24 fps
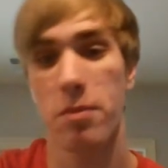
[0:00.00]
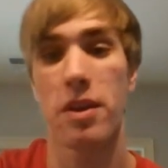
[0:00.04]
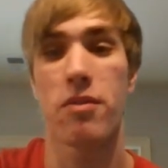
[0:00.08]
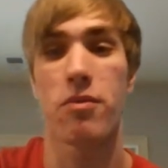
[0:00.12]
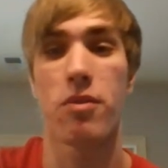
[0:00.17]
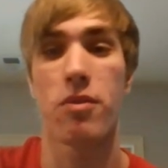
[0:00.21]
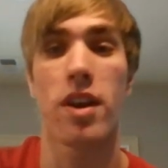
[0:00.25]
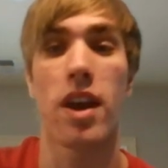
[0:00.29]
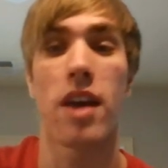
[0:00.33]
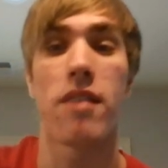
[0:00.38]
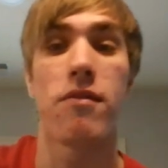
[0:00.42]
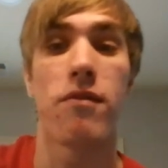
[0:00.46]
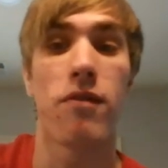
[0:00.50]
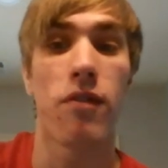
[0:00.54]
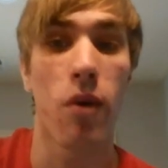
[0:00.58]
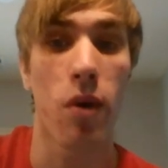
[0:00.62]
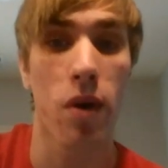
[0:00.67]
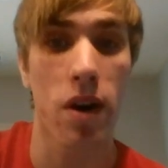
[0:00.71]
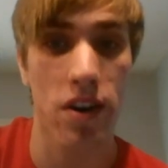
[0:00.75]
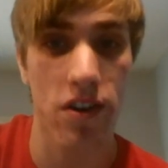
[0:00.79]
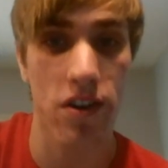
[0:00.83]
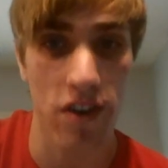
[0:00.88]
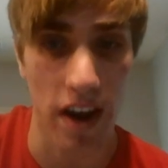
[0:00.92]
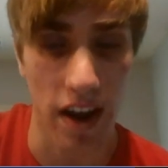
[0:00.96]
to play rook
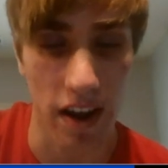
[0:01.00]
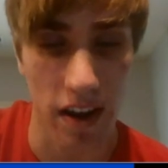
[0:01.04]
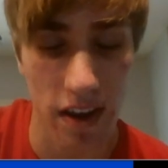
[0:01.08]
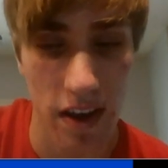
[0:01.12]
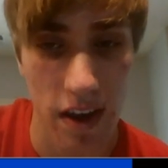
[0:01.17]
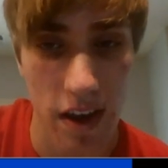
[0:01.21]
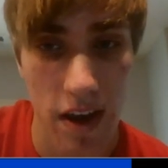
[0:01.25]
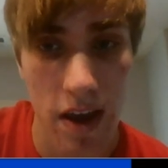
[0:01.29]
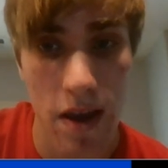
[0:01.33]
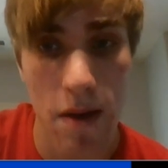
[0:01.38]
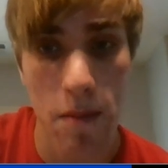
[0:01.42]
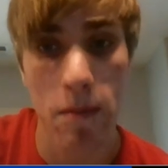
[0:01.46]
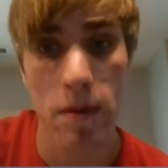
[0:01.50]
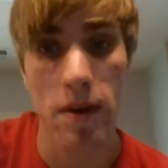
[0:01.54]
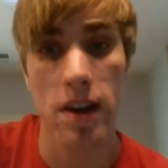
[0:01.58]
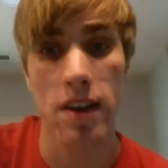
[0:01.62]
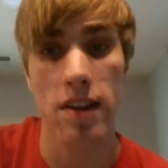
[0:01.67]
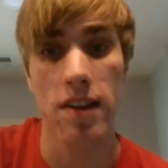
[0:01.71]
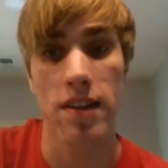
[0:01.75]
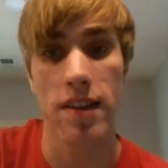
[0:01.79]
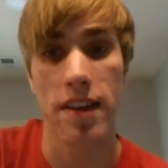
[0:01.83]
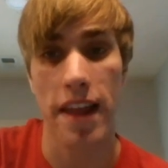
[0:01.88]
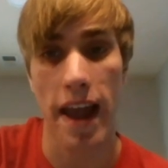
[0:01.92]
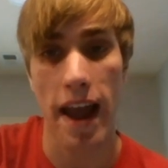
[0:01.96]
f4 check,
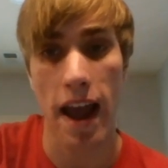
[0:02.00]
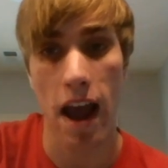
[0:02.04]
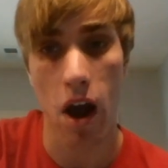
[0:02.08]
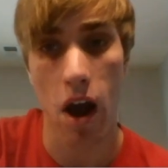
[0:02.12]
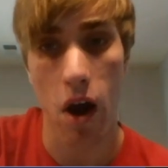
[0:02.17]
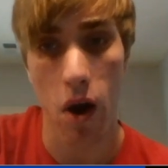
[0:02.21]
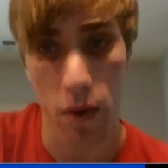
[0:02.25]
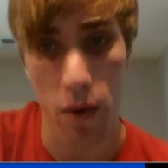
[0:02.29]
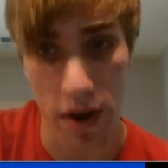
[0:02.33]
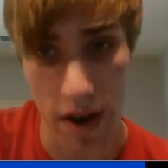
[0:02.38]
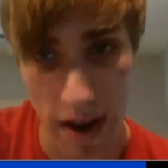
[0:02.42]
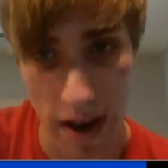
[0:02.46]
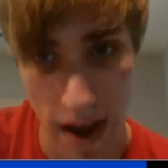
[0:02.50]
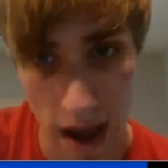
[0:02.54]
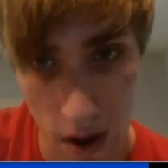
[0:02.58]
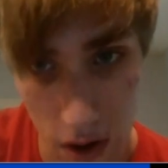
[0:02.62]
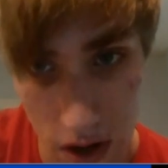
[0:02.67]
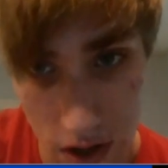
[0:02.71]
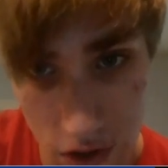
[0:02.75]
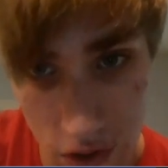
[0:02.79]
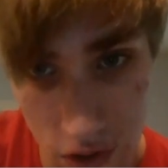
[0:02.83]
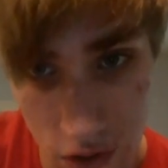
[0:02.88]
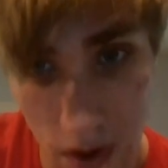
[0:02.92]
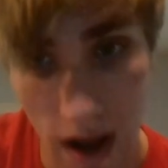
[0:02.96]
because now
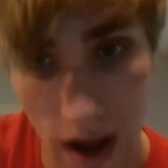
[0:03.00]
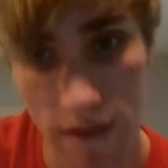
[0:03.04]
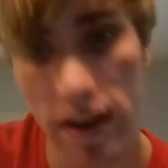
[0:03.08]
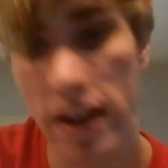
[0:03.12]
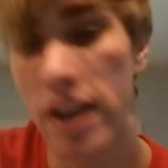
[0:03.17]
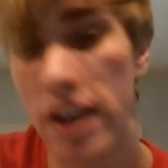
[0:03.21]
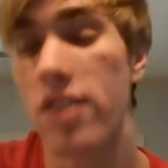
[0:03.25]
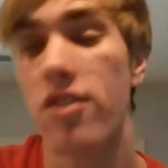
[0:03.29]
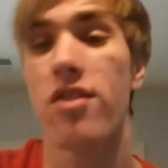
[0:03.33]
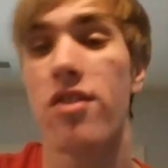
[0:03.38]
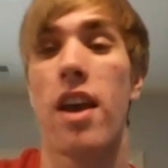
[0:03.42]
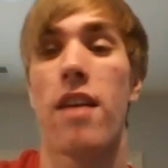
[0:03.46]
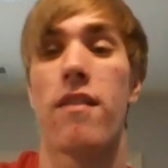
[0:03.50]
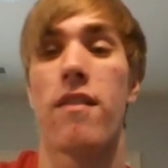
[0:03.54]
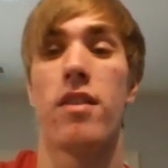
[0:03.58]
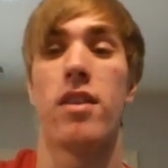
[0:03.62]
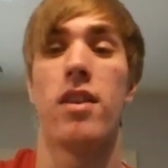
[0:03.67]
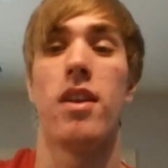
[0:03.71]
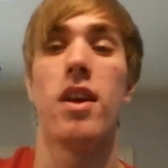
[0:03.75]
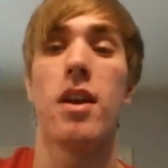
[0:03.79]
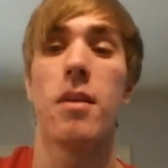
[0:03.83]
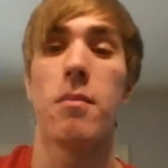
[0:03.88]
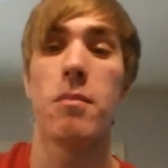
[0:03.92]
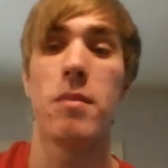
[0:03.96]
I do have h7,
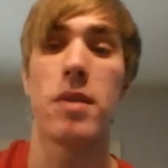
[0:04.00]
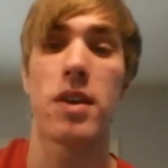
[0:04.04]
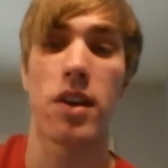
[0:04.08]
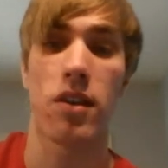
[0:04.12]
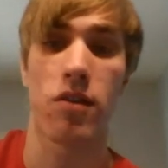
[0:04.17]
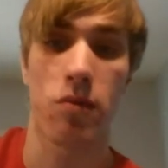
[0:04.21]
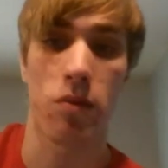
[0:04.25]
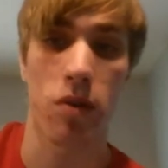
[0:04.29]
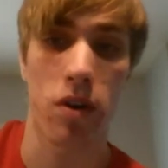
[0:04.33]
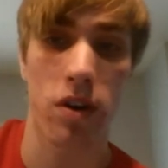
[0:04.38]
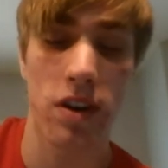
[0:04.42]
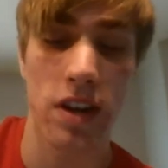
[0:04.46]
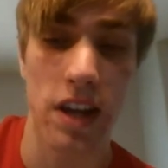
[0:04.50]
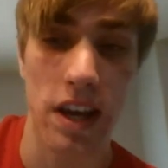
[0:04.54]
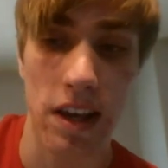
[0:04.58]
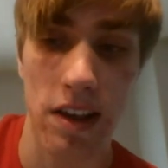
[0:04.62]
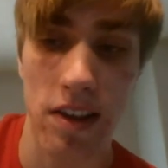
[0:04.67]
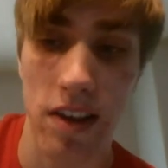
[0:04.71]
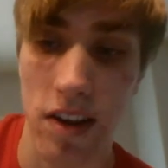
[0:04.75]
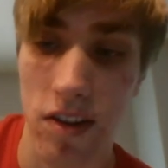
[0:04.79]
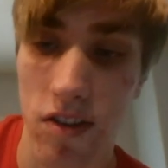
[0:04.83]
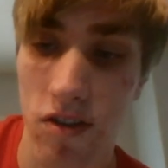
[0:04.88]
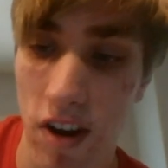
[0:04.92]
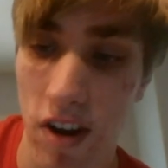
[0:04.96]
because rook
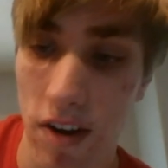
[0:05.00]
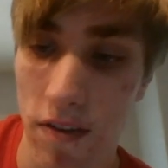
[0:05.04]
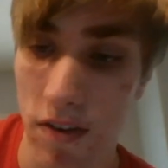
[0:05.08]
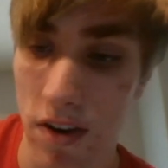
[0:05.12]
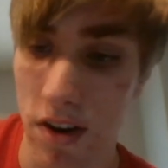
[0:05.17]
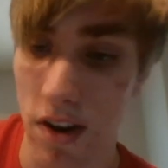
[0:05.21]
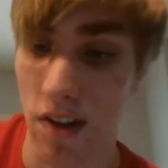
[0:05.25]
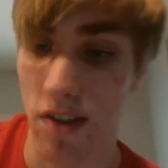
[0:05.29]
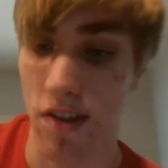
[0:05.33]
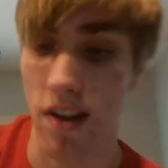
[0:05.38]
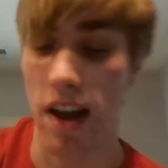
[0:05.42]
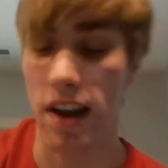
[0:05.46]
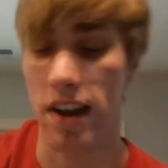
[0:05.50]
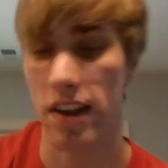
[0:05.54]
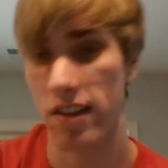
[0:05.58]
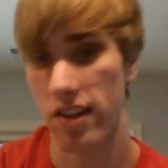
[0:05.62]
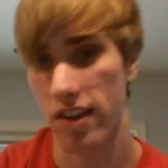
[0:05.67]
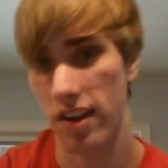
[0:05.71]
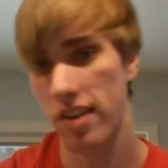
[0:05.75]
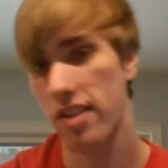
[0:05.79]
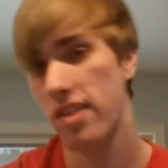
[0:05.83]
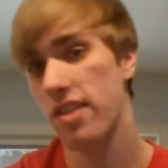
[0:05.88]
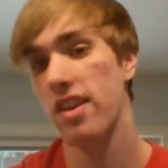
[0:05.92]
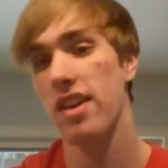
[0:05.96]
takes h7 does not
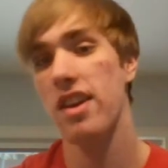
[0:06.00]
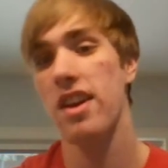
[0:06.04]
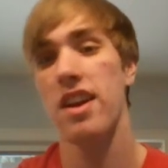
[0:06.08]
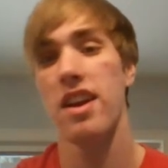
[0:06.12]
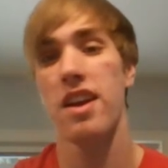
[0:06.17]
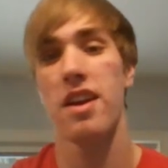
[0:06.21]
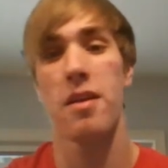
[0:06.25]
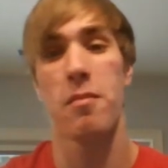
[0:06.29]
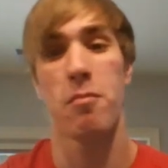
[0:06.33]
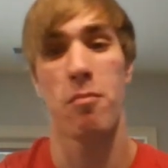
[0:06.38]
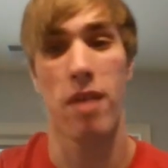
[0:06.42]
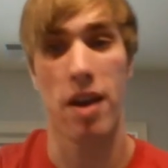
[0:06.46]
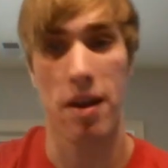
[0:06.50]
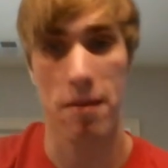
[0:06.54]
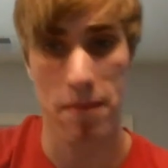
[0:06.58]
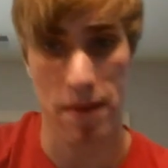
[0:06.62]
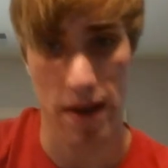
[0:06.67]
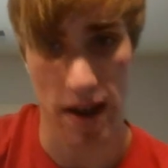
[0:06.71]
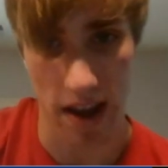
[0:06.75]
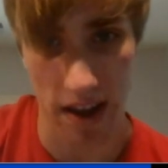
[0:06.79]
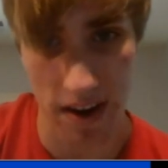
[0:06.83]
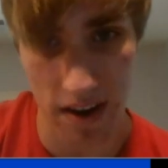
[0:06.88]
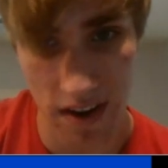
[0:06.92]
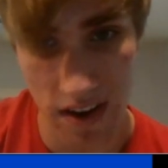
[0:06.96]
exist. My
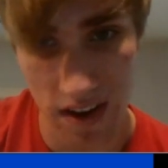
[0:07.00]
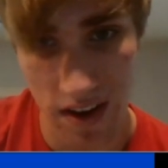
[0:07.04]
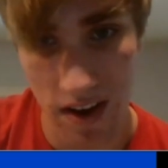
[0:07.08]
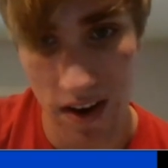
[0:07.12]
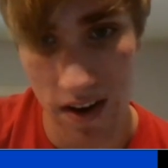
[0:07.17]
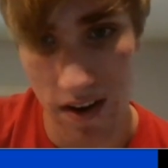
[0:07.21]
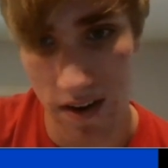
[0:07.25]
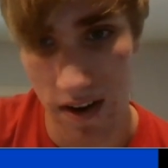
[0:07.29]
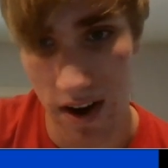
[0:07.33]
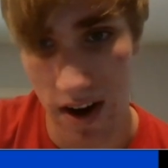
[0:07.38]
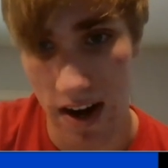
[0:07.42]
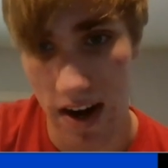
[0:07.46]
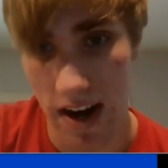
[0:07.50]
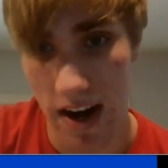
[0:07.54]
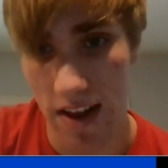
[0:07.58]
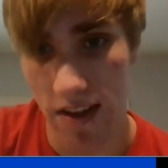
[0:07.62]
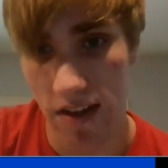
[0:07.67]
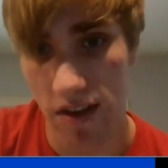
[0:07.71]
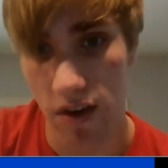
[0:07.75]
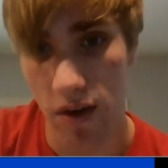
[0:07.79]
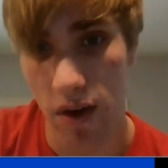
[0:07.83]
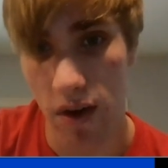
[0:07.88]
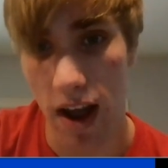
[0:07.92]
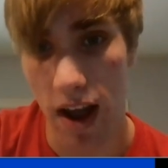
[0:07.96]
bad. Right?
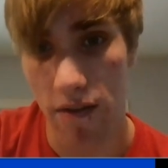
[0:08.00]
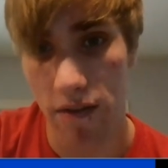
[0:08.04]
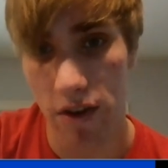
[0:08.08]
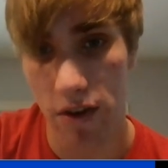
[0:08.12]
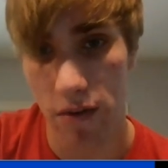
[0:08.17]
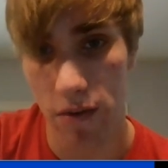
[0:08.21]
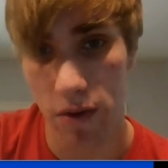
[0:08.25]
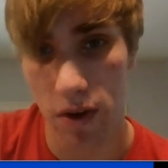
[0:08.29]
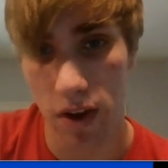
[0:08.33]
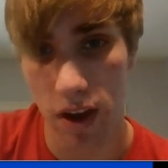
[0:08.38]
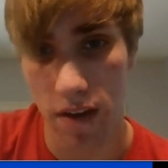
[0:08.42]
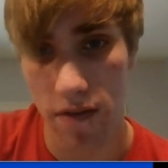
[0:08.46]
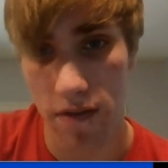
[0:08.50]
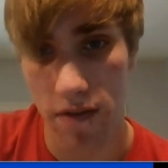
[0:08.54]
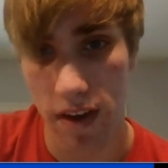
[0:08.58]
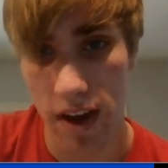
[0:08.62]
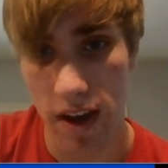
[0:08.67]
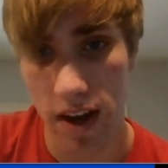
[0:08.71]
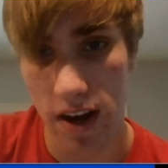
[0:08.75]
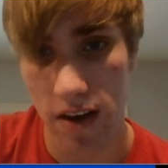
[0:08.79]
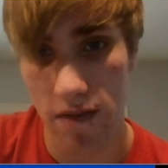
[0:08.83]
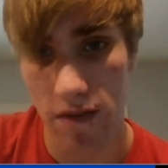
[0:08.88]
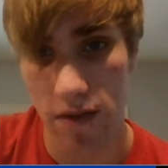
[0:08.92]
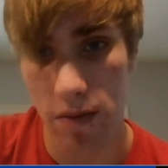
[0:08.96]
And so after rook
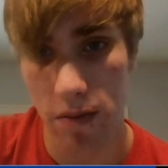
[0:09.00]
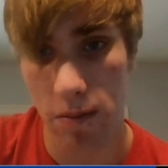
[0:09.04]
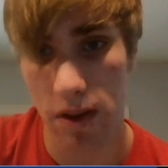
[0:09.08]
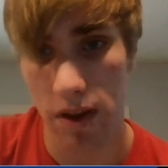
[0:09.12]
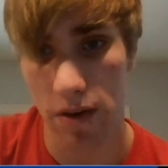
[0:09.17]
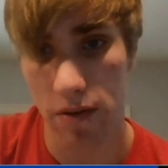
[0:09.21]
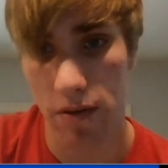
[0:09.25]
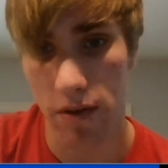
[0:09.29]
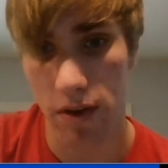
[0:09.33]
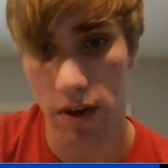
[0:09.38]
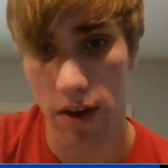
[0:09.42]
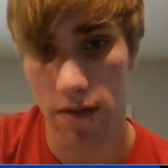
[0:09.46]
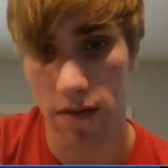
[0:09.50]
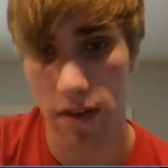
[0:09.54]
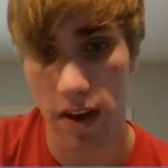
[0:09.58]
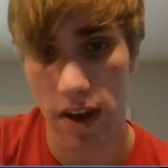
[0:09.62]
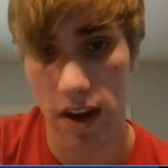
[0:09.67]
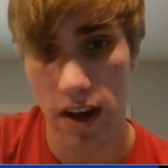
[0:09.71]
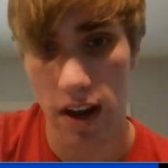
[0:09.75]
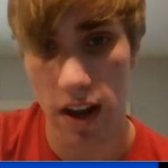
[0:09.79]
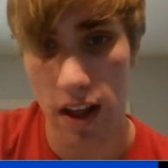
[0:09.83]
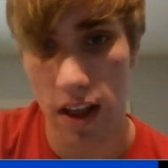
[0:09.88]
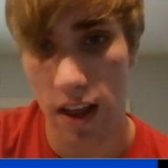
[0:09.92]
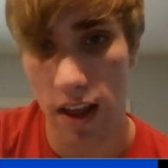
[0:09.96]
f8, if you play rook
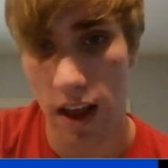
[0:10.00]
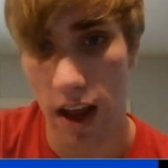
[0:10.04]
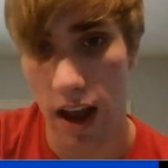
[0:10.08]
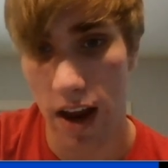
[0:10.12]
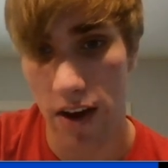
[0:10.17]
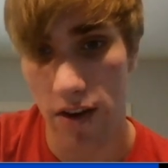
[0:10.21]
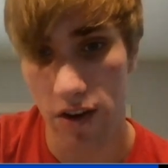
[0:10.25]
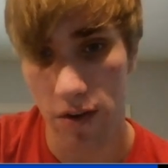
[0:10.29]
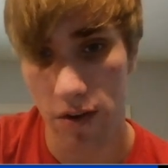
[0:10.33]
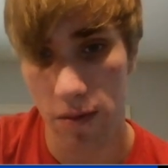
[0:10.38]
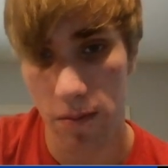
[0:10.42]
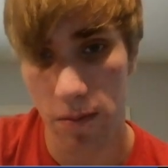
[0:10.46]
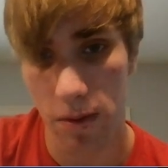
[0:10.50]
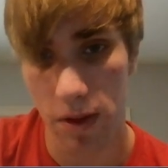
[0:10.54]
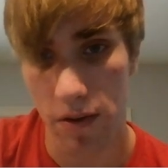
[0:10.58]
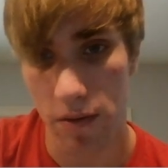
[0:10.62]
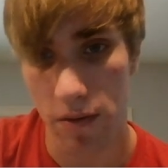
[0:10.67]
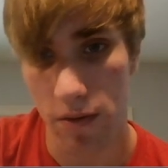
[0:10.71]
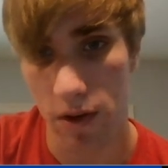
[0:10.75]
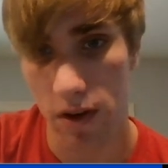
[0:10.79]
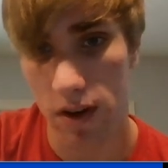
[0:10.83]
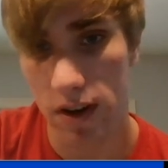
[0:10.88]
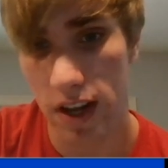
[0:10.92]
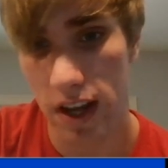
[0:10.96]
f8, I just play
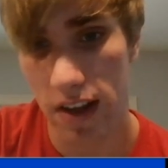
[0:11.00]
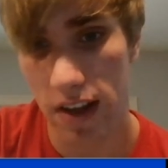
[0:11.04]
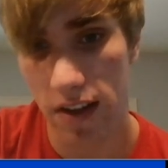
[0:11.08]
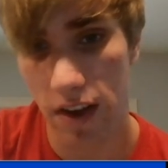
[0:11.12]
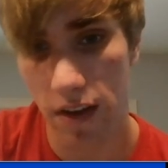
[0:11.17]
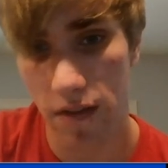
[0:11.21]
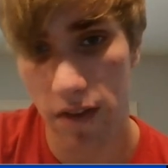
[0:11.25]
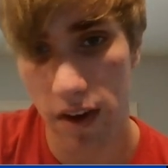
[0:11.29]
rook takes